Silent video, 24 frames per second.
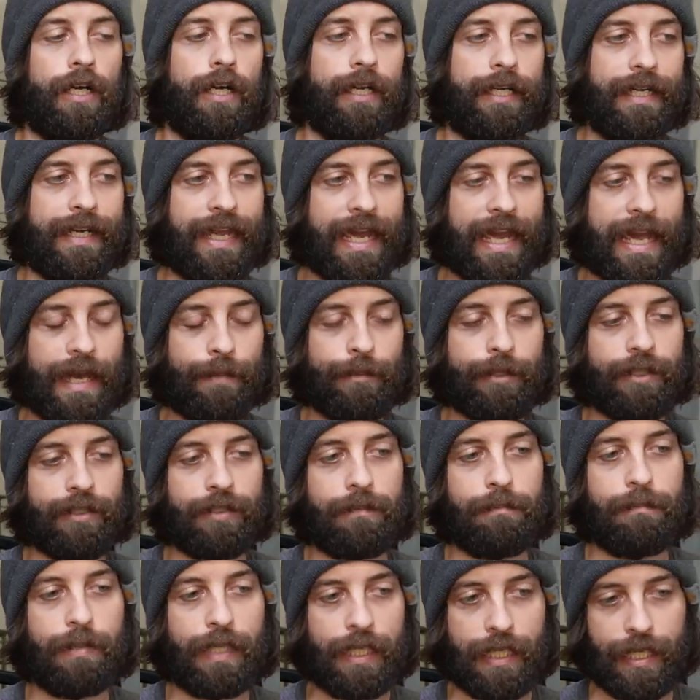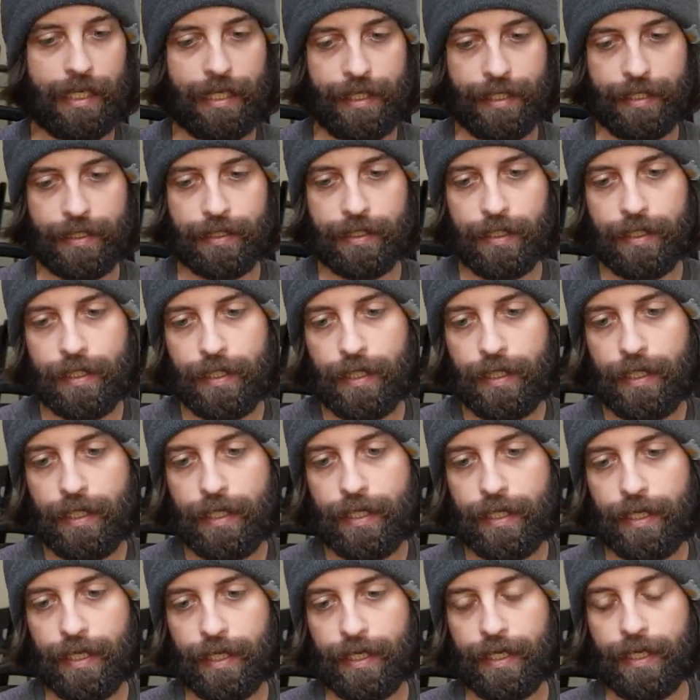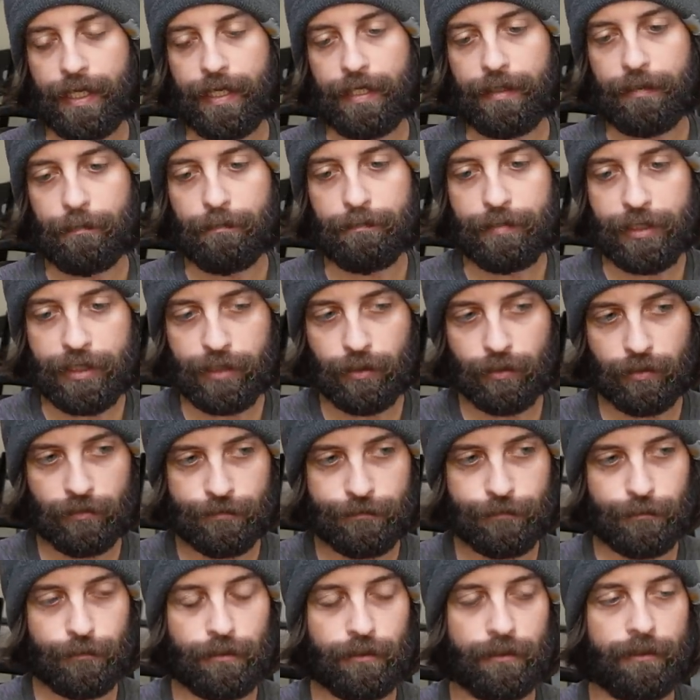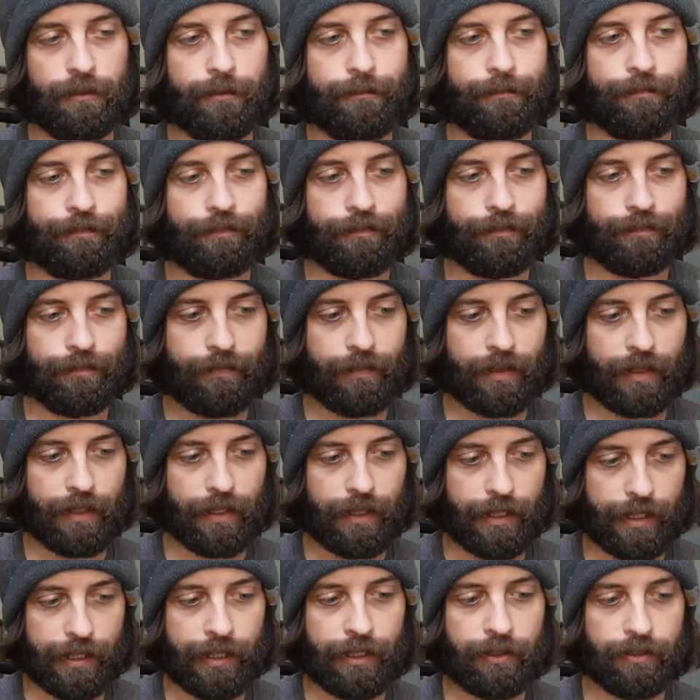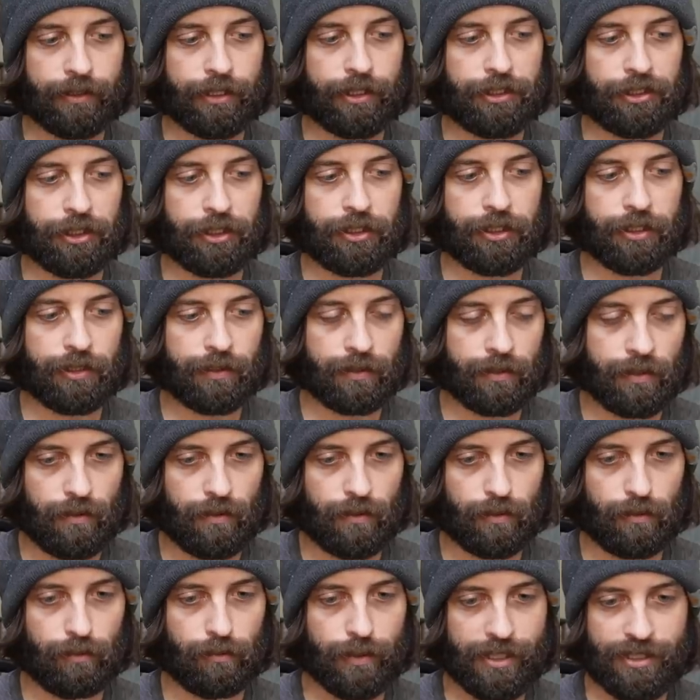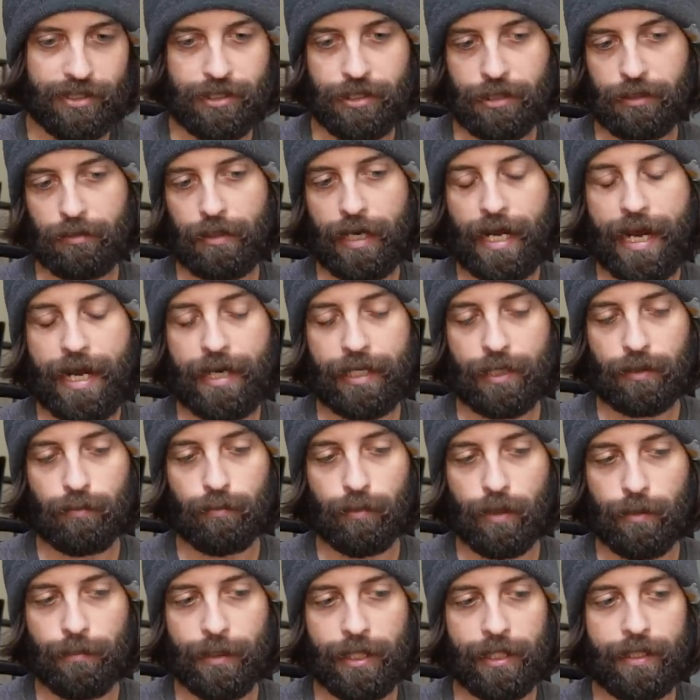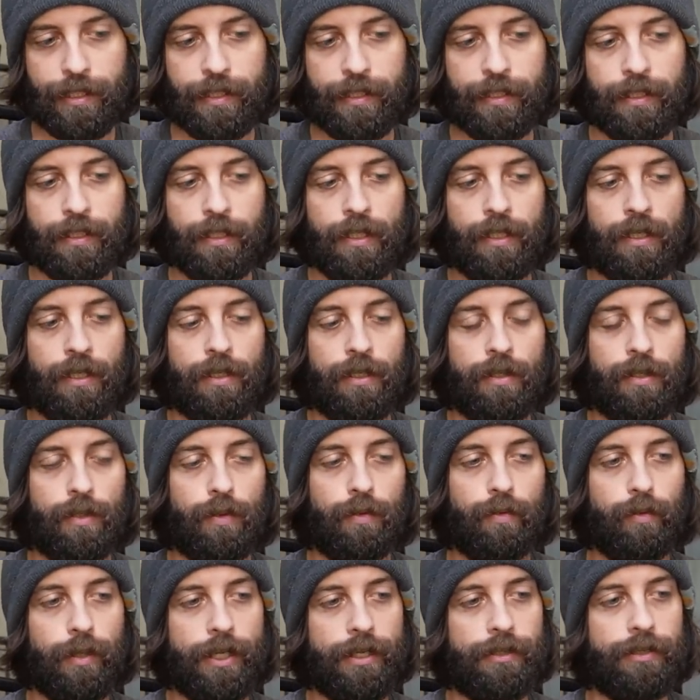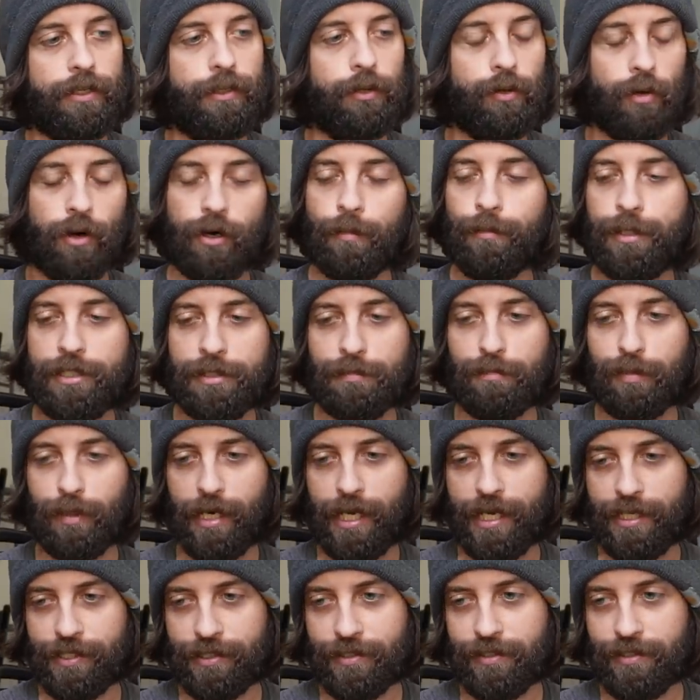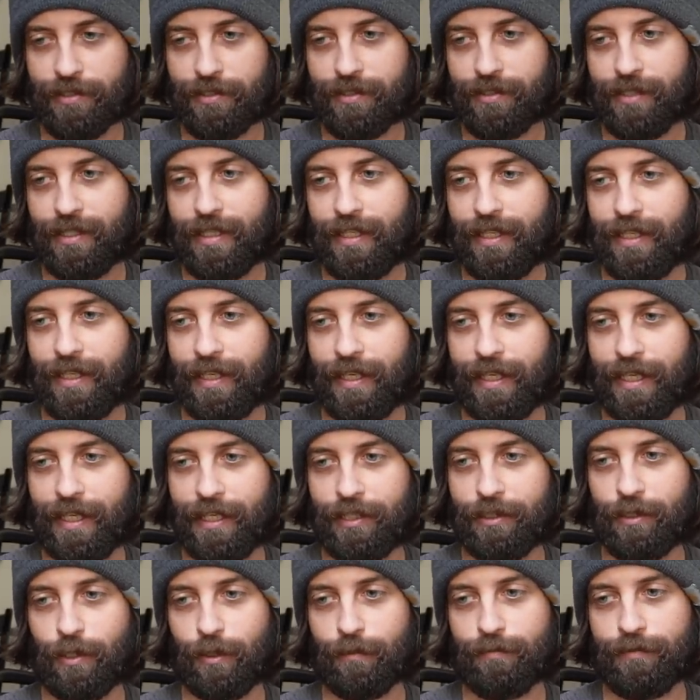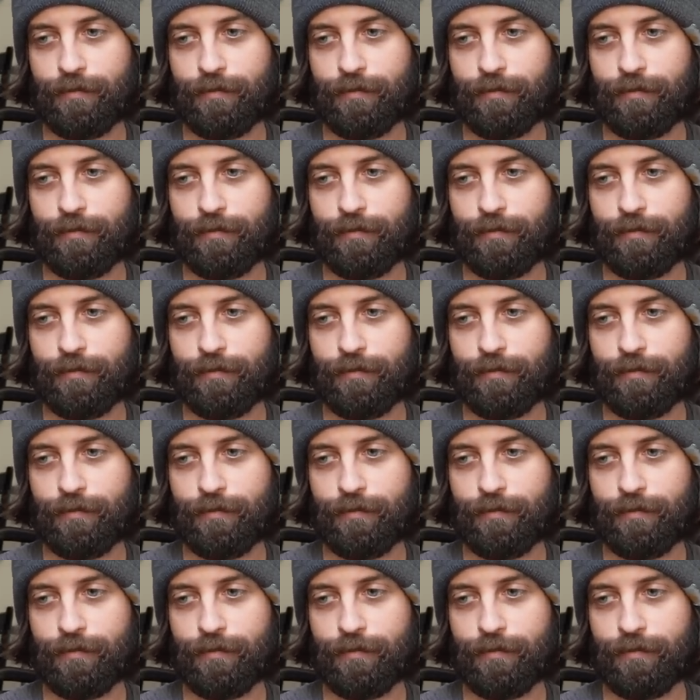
inhabited by a beautiful English aristocratic woman with enormous breasts and her